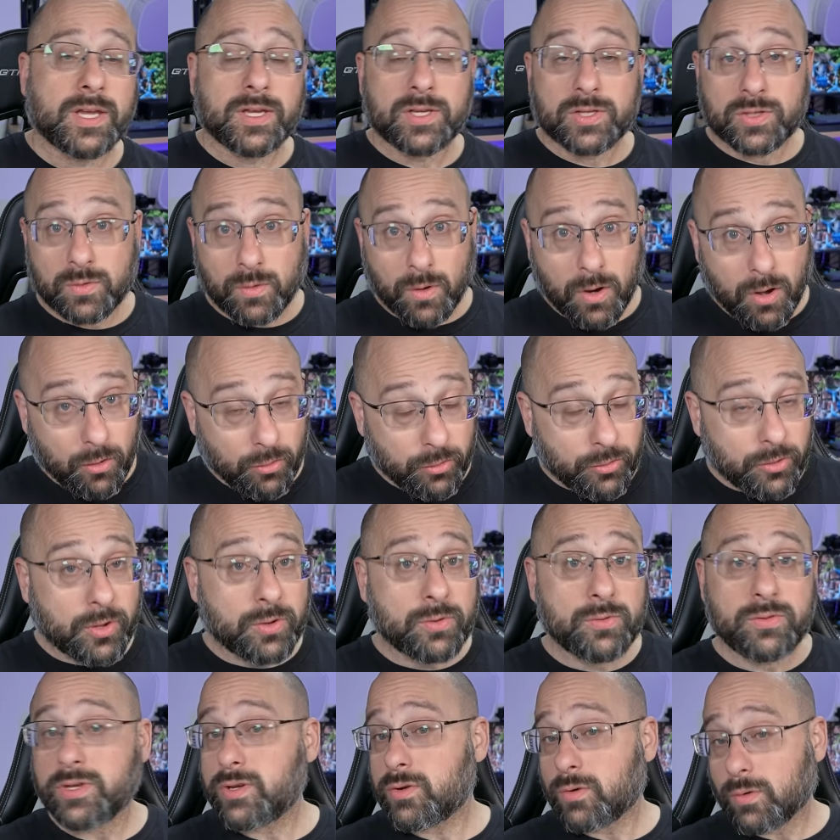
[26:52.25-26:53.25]
So
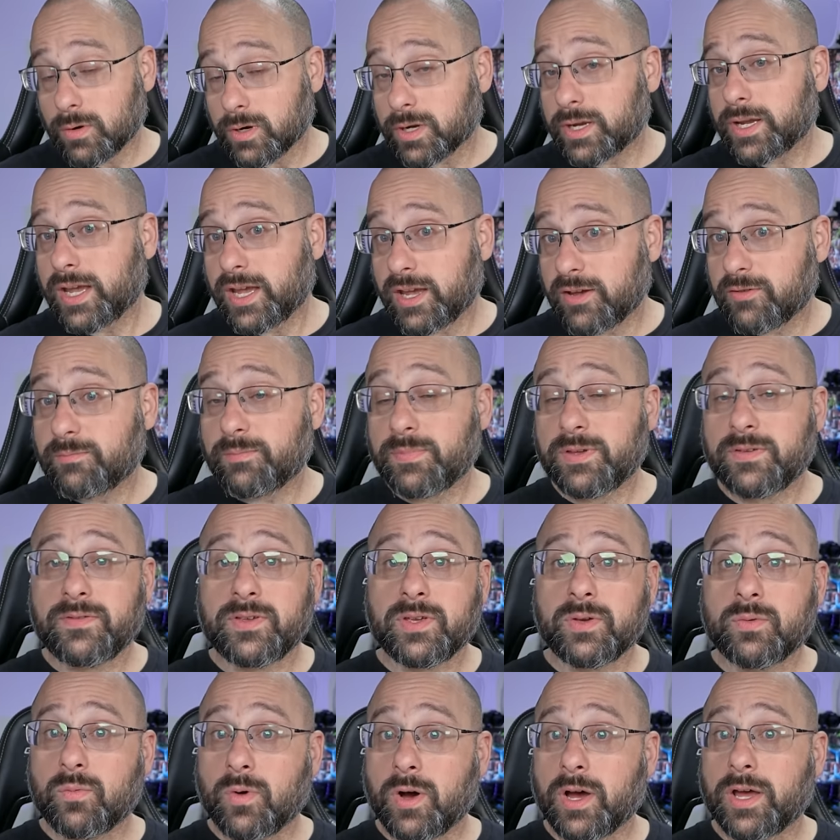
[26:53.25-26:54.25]
although the Orca
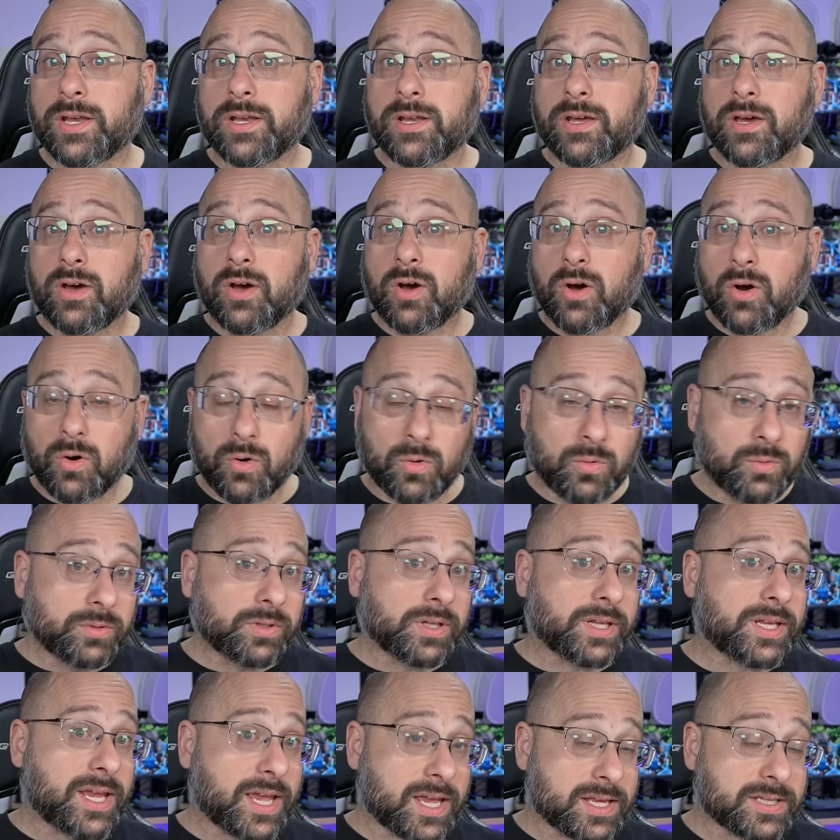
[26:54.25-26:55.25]
FPV1
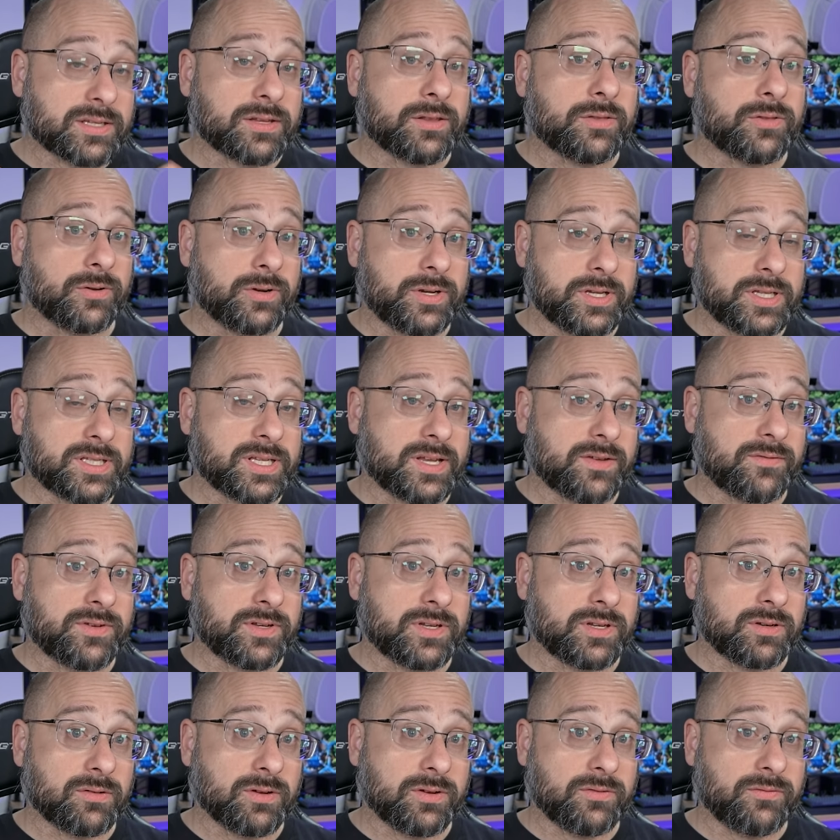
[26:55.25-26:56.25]
only has a 37
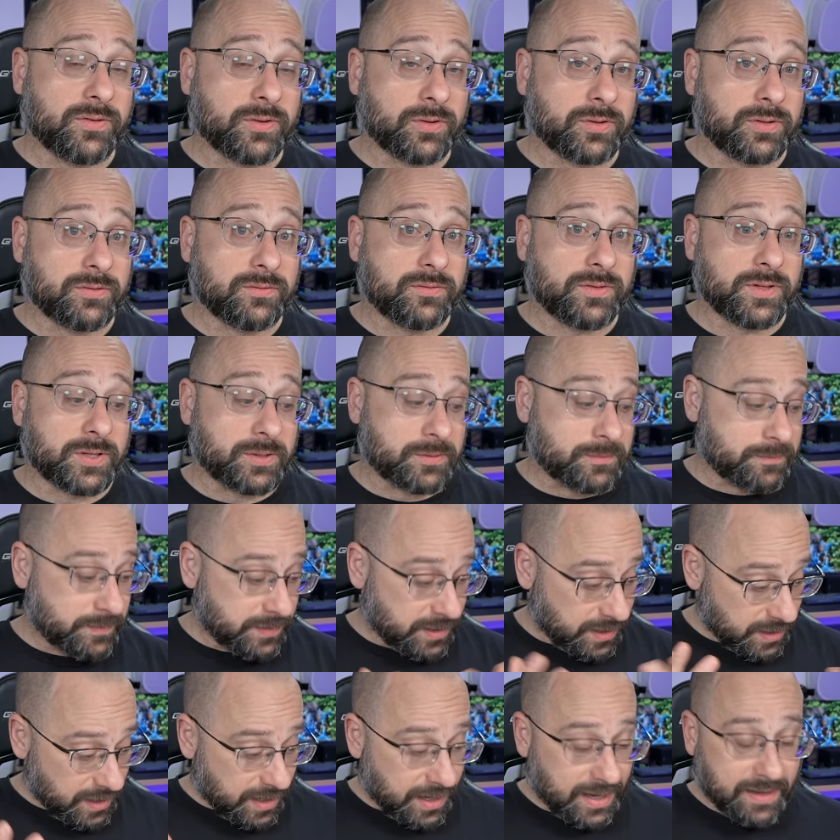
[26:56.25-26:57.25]
degree field of view
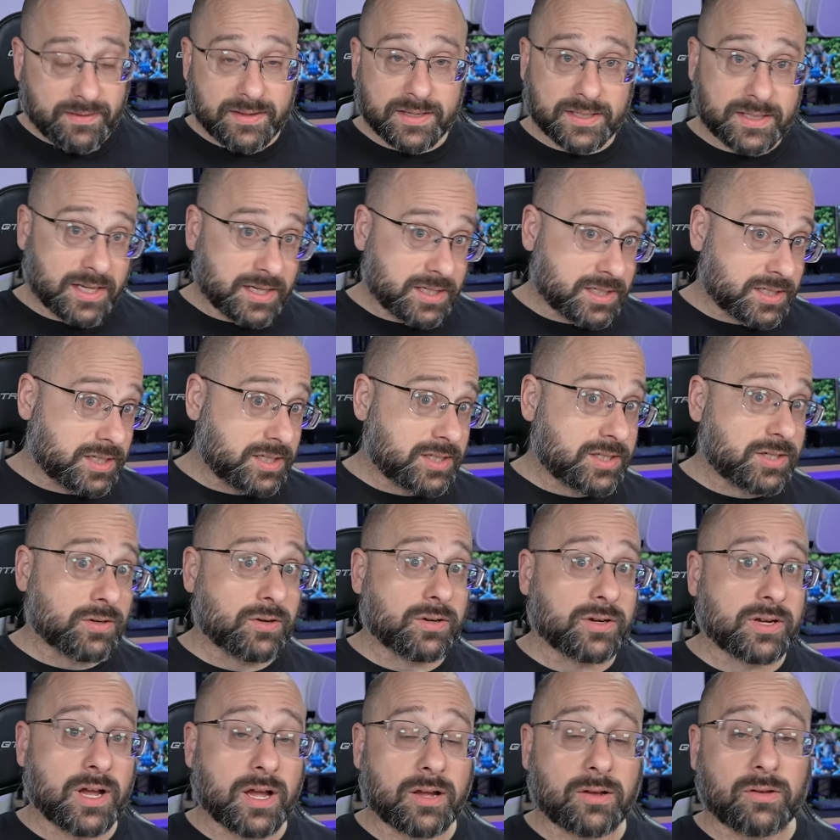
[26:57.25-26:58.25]
and this
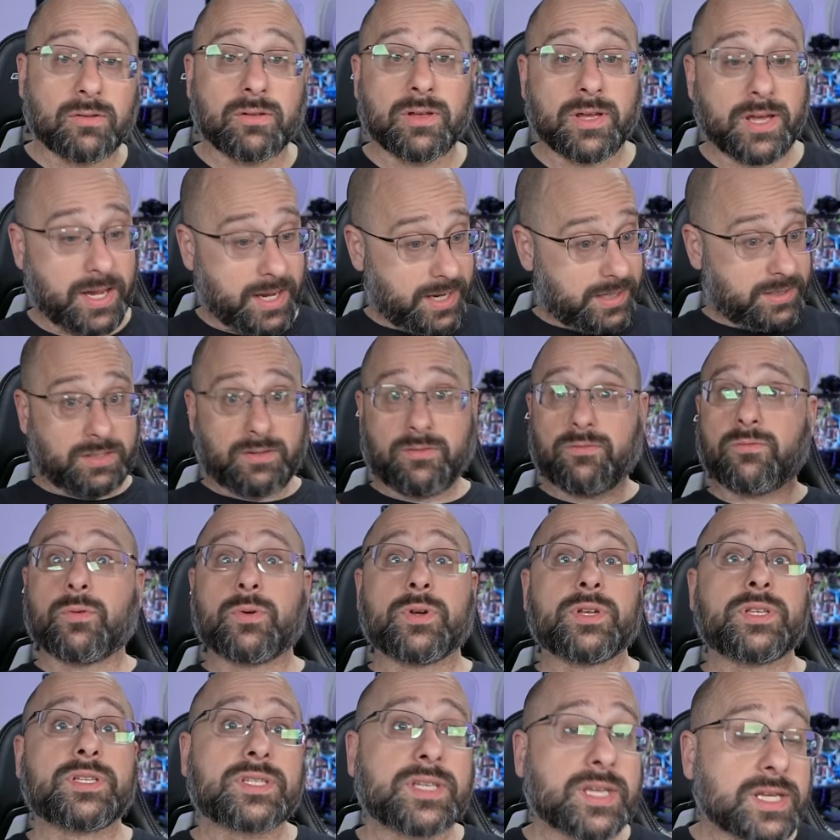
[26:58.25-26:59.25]
HDZero goggle has a
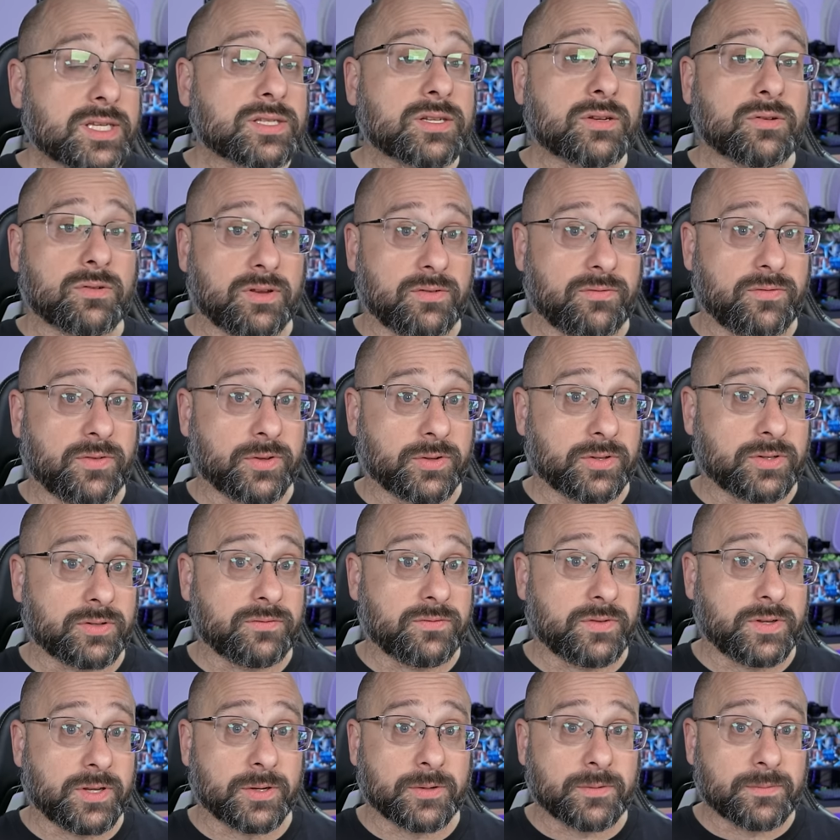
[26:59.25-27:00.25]
46 degree field of
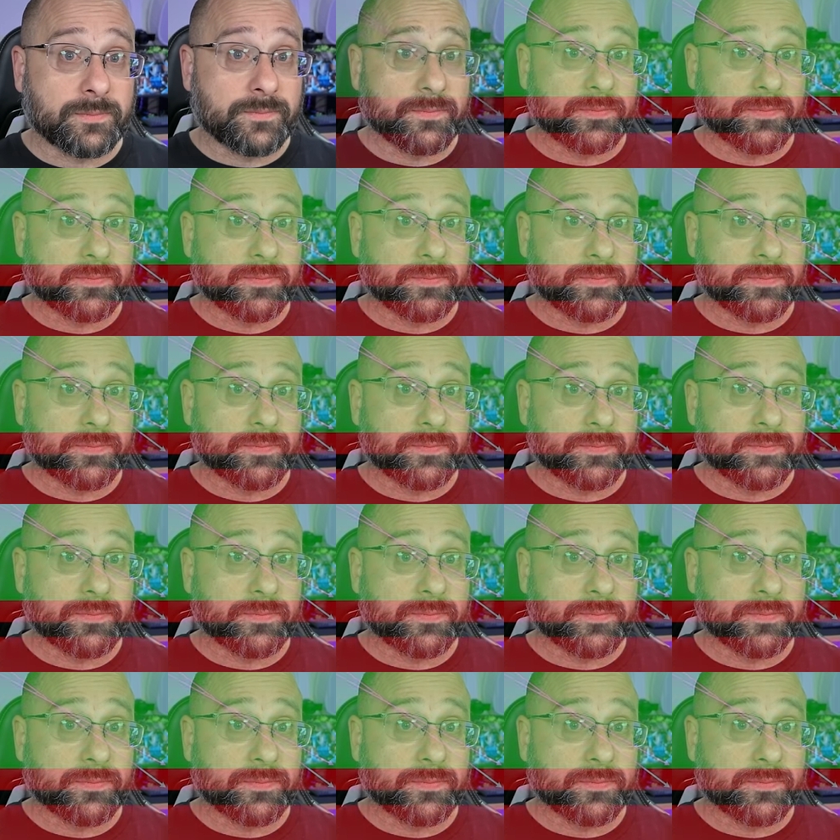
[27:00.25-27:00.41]
view,